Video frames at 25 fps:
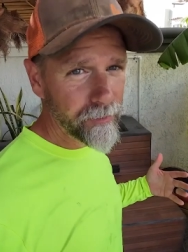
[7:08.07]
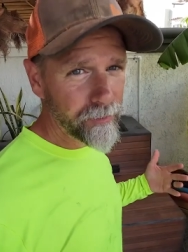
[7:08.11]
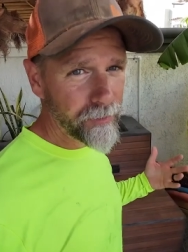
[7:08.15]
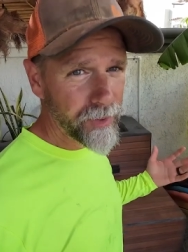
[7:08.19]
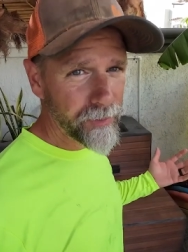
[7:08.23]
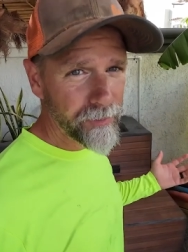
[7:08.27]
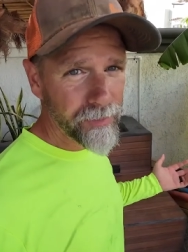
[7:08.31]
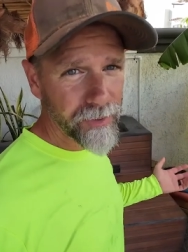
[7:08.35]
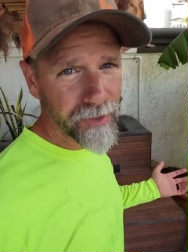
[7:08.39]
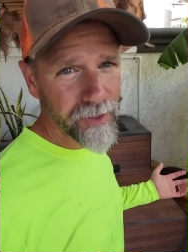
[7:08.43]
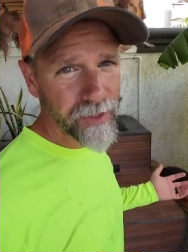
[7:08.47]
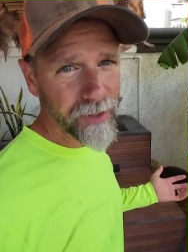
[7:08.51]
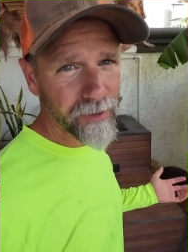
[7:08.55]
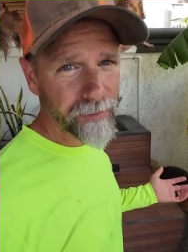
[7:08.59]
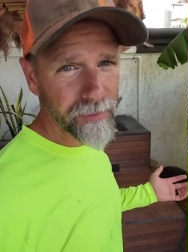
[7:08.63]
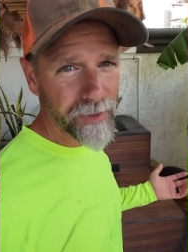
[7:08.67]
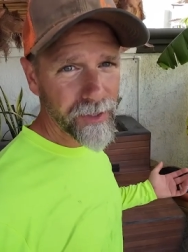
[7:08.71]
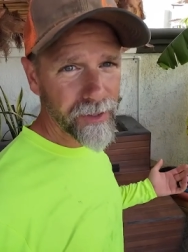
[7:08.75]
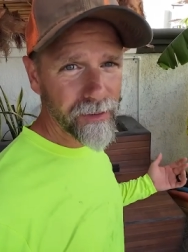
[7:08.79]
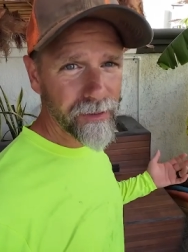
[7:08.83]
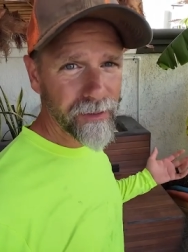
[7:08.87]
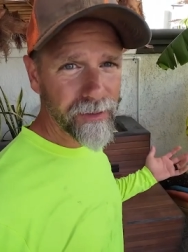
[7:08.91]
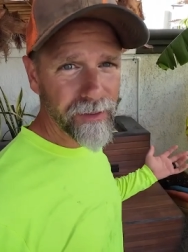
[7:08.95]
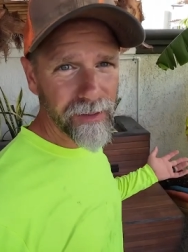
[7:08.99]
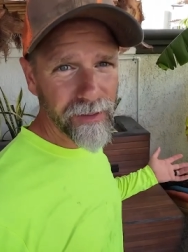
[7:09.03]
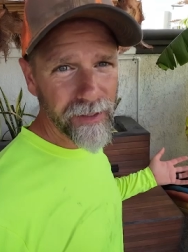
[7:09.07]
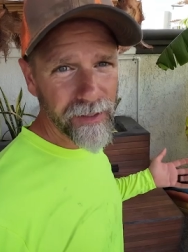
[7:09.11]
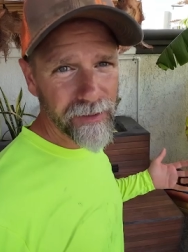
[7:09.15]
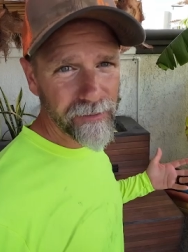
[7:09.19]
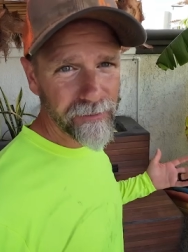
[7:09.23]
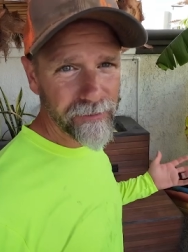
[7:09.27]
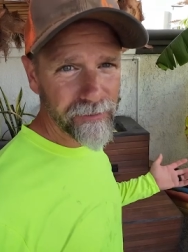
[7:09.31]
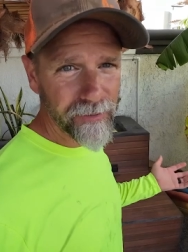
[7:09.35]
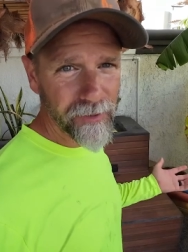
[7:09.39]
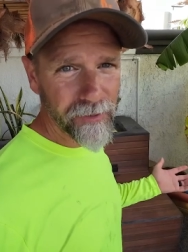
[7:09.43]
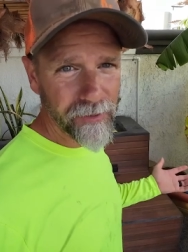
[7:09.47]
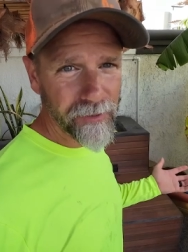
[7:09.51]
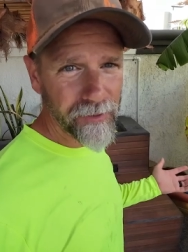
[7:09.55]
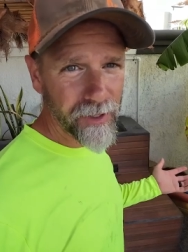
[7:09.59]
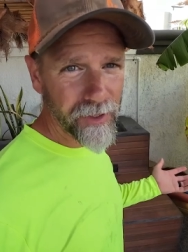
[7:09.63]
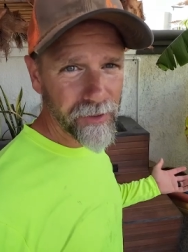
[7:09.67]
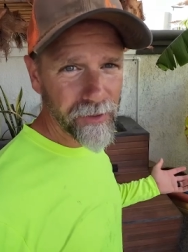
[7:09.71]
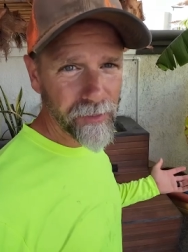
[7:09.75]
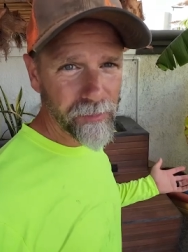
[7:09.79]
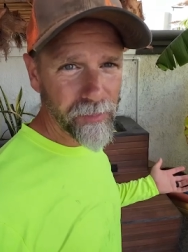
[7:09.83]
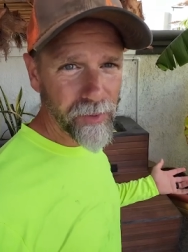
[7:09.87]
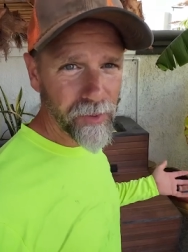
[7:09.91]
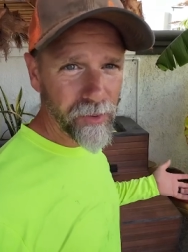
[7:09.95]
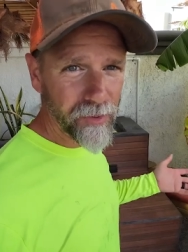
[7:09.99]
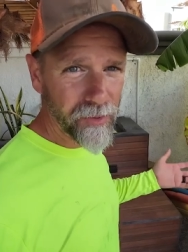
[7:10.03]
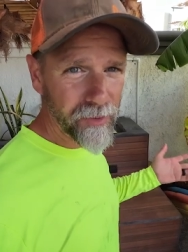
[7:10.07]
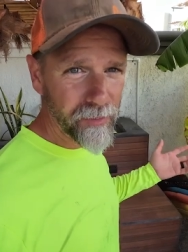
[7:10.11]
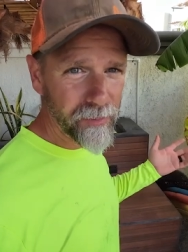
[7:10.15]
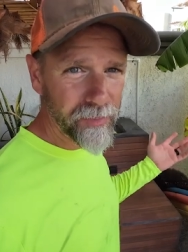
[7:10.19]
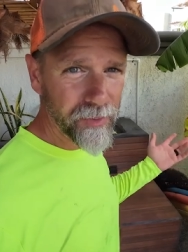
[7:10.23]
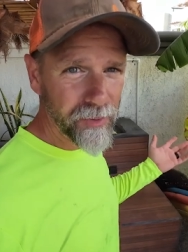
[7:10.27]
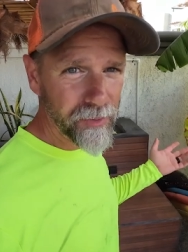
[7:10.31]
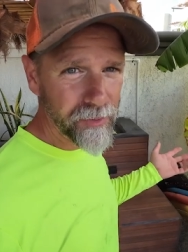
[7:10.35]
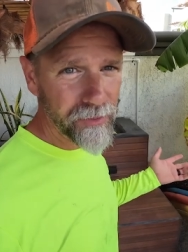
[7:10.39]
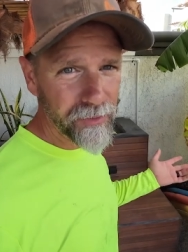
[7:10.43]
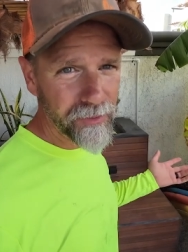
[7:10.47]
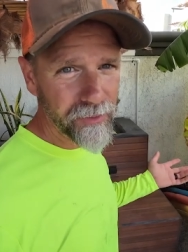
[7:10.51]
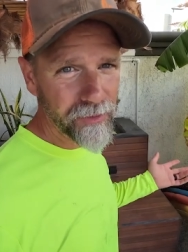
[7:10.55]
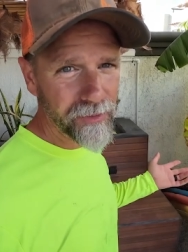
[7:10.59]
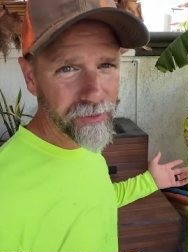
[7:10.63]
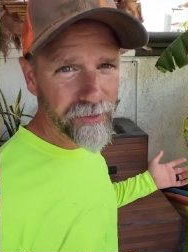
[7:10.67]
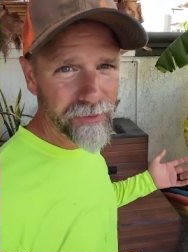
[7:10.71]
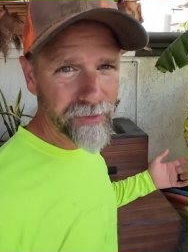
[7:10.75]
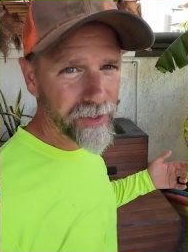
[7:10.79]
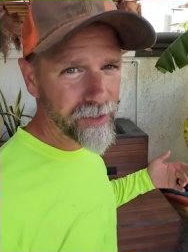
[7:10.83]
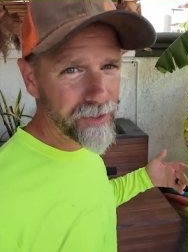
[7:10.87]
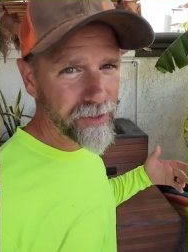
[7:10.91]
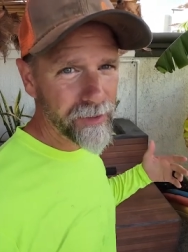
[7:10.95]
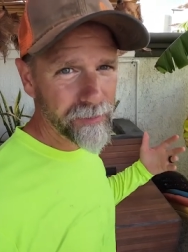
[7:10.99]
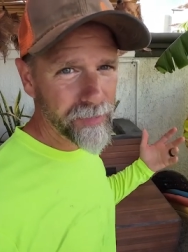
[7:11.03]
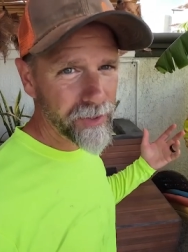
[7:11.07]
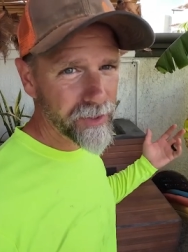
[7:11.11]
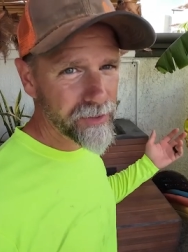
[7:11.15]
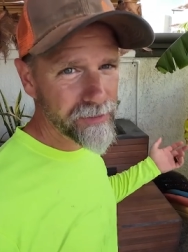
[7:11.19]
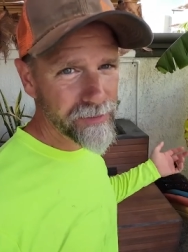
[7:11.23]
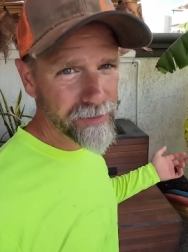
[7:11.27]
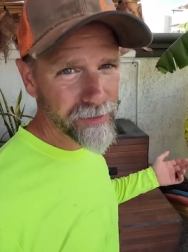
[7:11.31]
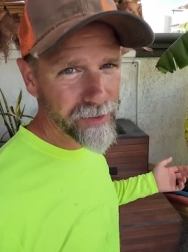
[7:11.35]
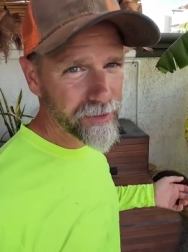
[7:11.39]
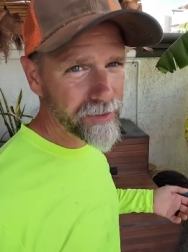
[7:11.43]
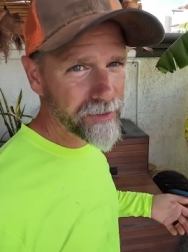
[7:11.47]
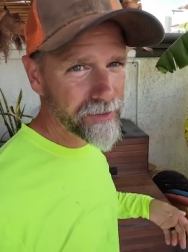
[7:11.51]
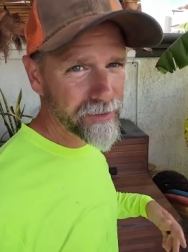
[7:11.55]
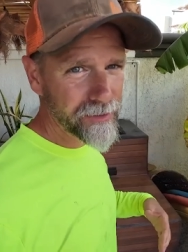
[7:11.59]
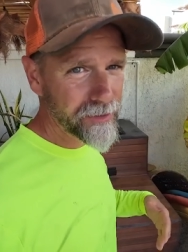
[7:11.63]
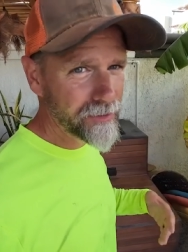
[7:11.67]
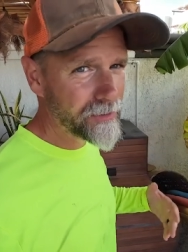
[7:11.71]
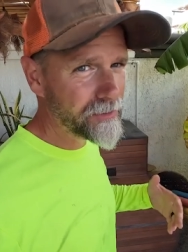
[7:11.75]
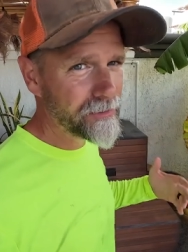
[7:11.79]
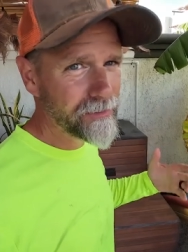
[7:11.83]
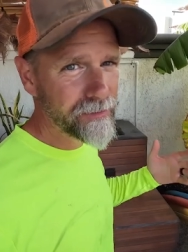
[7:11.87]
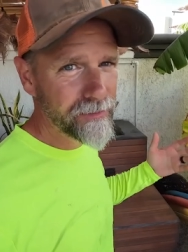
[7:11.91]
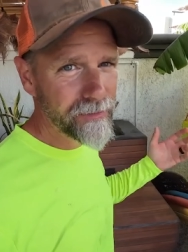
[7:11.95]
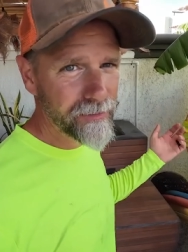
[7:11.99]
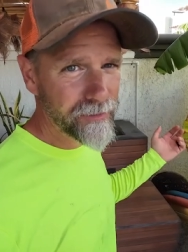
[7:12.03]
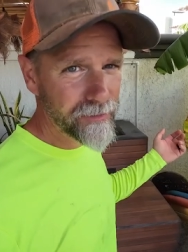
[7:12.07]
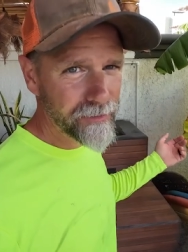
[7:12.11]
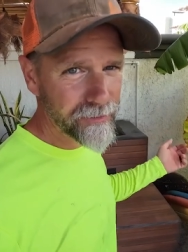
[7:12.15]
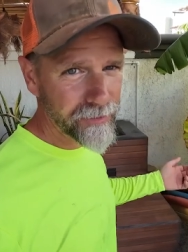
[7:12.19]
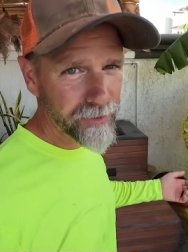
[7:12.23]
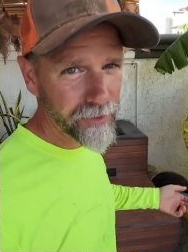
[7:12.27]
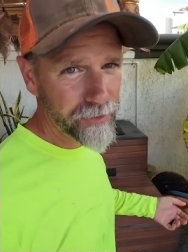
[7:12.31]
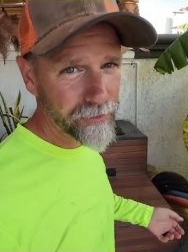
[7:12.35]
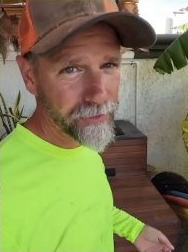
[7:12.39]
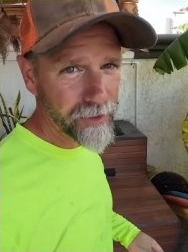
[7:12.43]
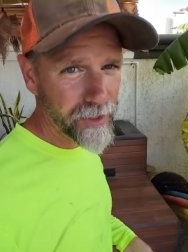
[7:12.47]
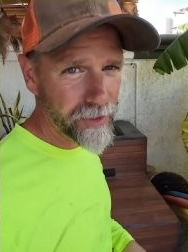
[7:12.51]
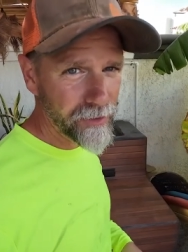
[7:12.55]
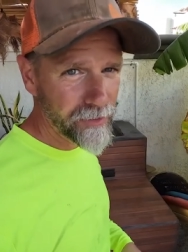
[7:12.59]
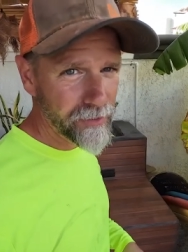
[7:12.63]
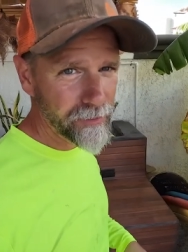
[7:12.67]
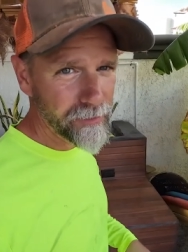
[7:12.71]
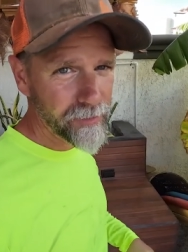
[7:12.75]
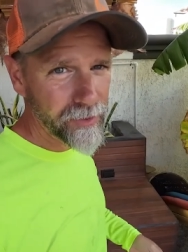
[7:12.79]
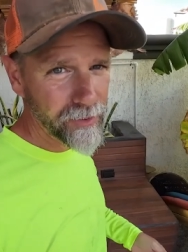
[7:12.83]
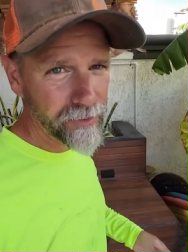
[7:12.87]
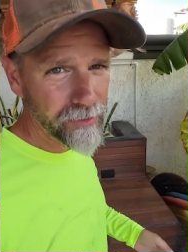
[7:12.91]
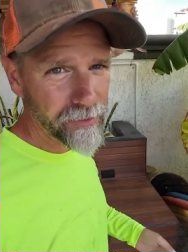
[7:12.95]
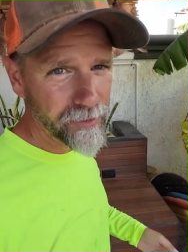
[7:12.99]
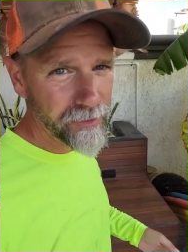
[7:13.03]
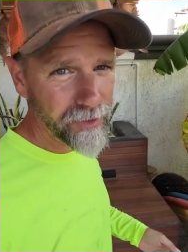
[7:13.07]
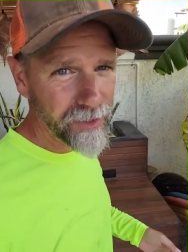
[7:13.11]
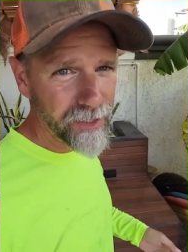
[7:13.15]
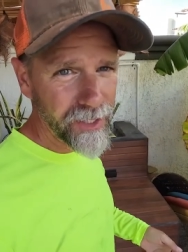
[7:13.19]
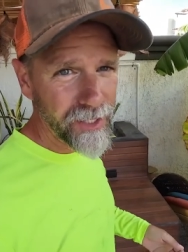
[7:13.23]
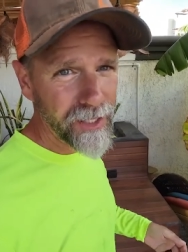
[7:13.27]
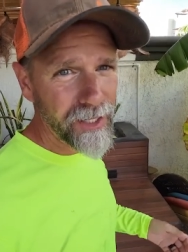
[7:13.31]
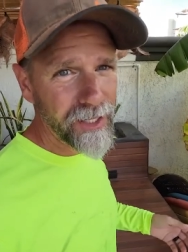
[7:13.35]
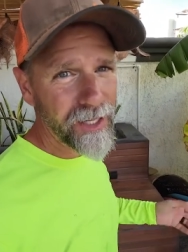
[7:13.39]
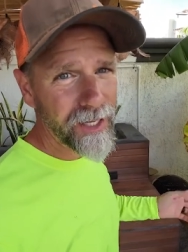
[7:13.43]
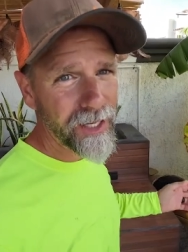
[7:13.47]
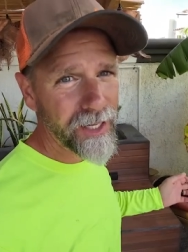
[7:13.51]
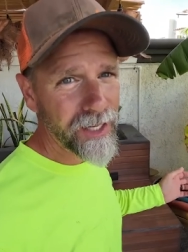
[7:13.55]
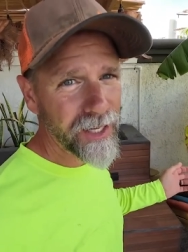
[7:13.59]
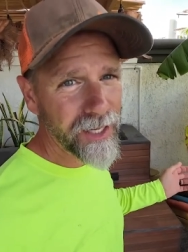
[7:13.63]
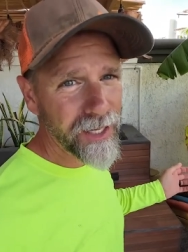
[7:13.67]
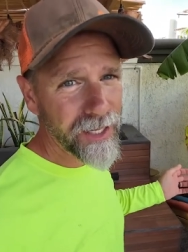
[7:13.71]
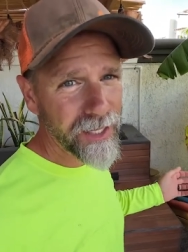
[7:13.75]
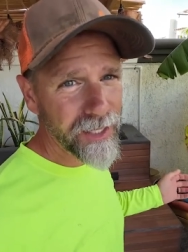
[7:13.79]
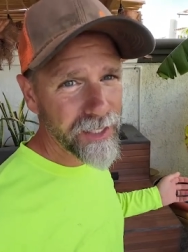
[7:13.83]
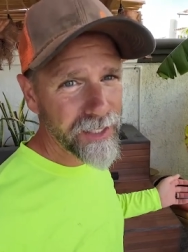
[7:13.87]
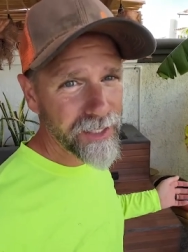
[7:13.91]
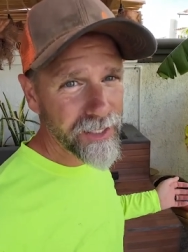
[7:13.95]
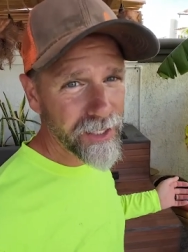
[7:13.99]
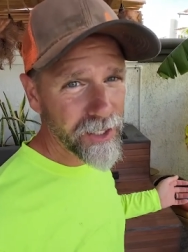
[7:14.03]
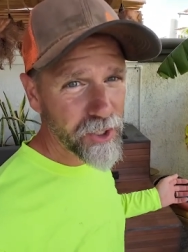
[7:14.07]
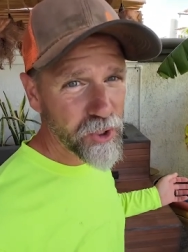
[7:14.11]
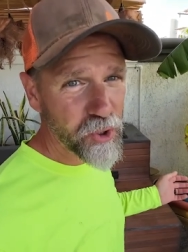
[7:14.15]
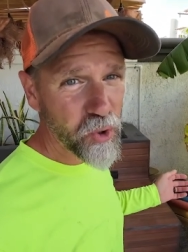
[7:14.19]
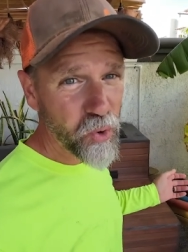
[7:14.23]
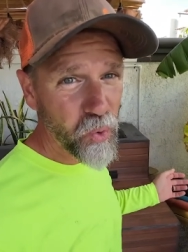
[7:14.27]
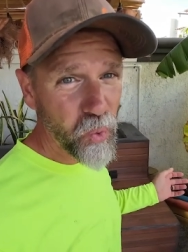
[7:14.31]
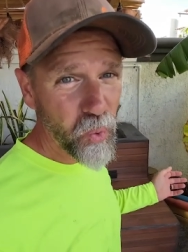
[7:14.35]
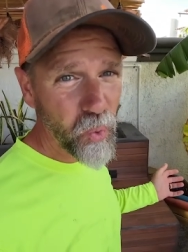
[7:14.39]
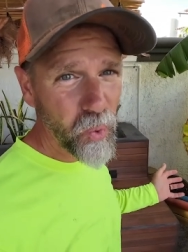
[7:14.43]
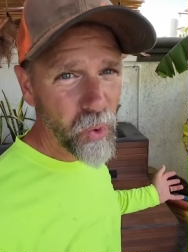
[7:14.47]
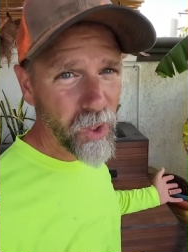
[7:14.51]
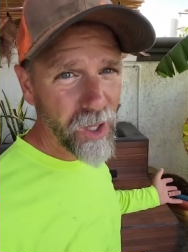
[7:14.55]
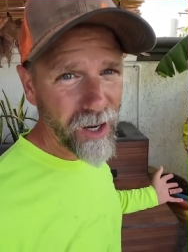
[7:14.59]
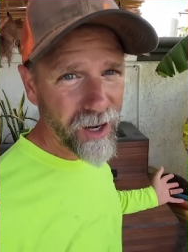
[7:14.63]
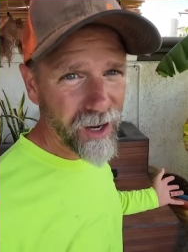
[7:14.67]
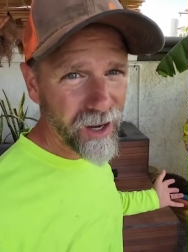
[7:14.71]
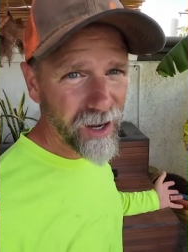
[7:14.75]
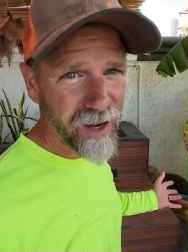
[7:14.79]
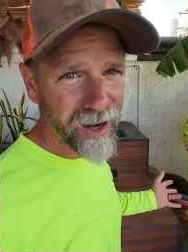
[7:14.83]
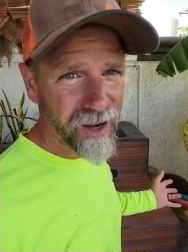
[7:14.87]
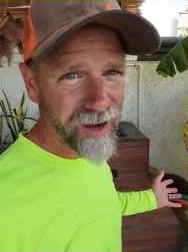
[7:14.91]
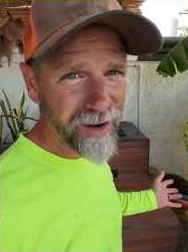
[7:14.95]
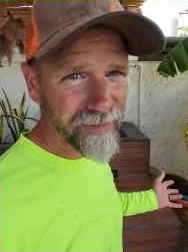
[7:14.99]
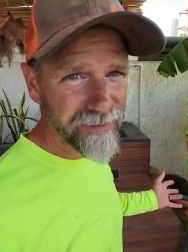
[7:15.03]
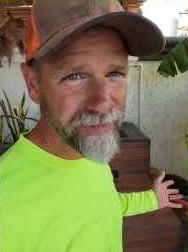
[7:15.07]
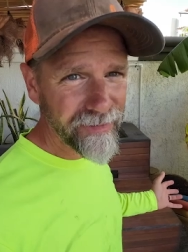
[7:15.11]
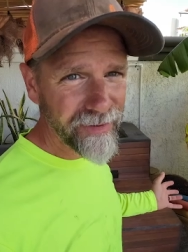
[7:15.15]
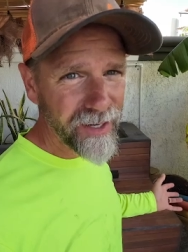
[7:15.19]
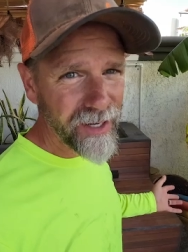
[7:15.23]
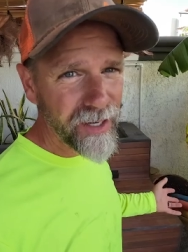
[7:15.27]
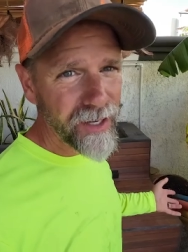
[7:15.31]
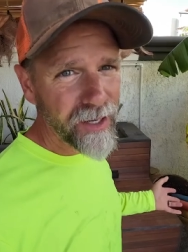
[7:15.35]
People come here and they like to float around the pool. The pool noodle is like the best thing to just float around in the pool and cool off.